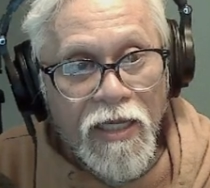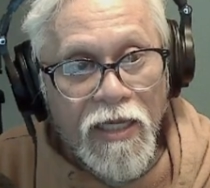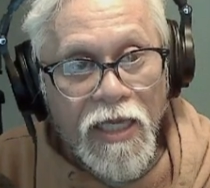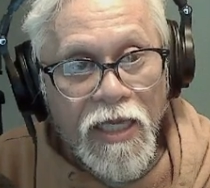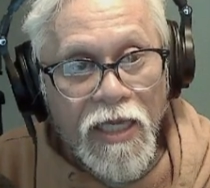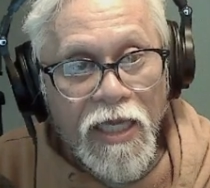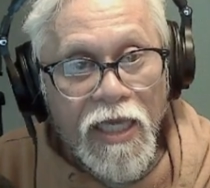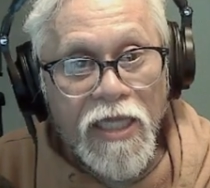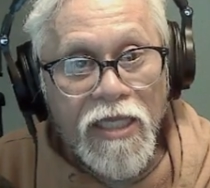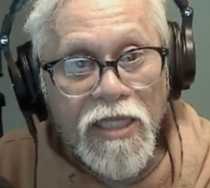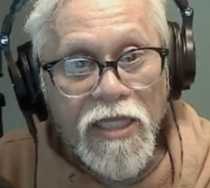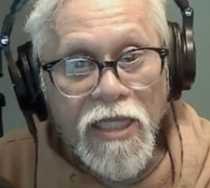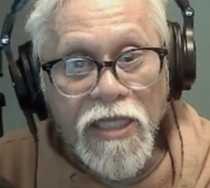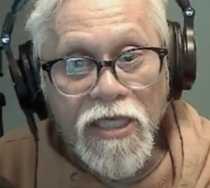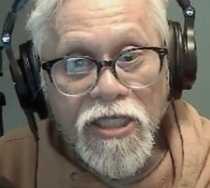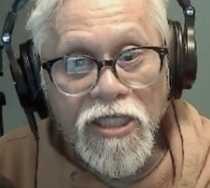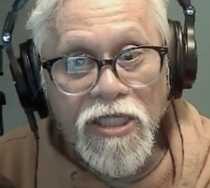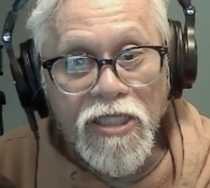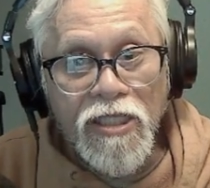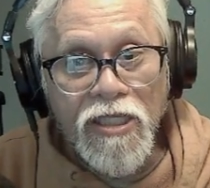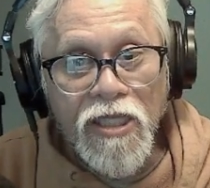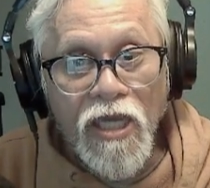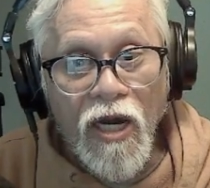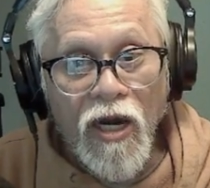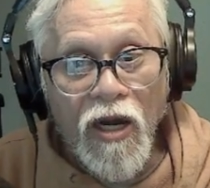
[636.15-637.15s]
it
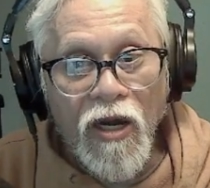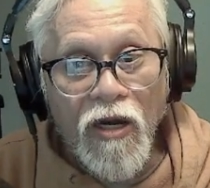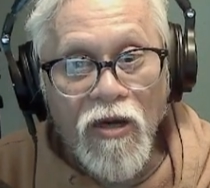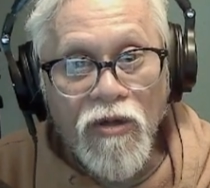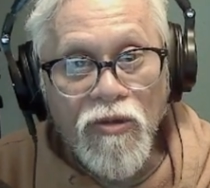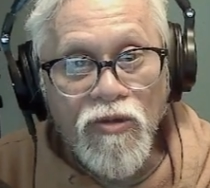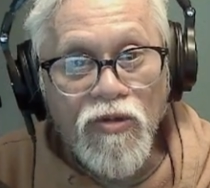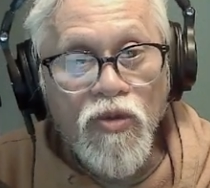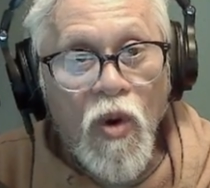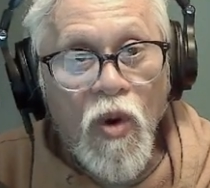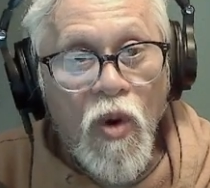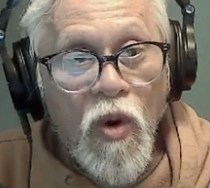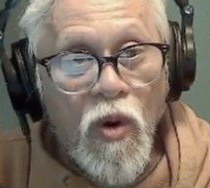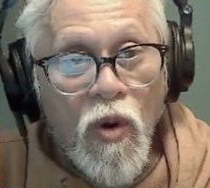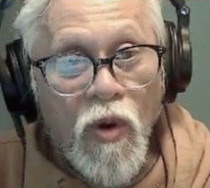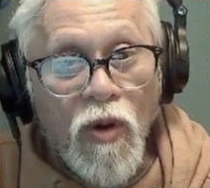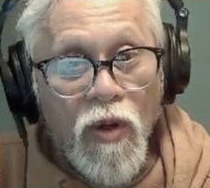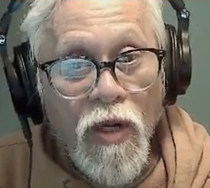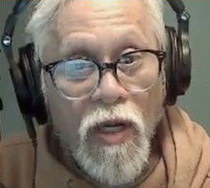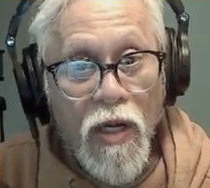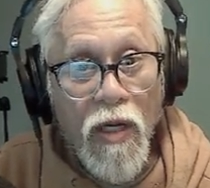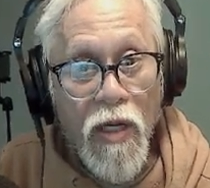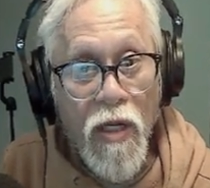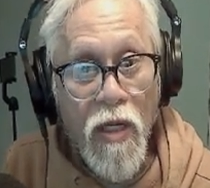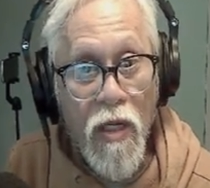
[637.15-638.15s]
is
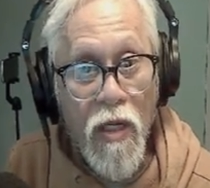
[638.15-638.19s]
wrong.